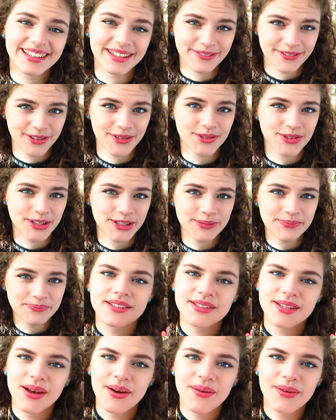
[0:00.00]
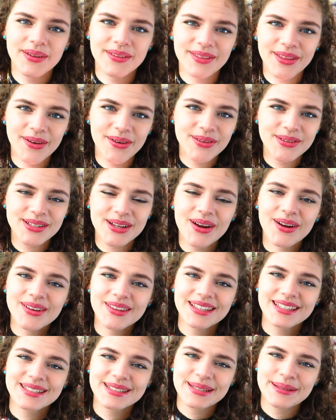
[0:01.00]
in the future. So those are
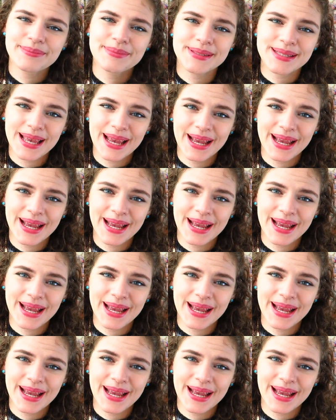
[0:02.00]
the tips